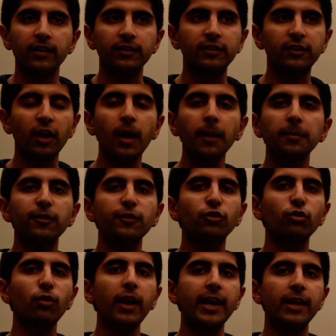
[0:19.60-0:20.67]
terms of
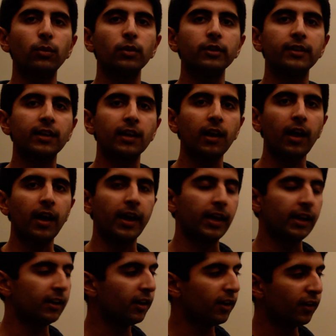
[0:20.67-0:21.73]
trade will decline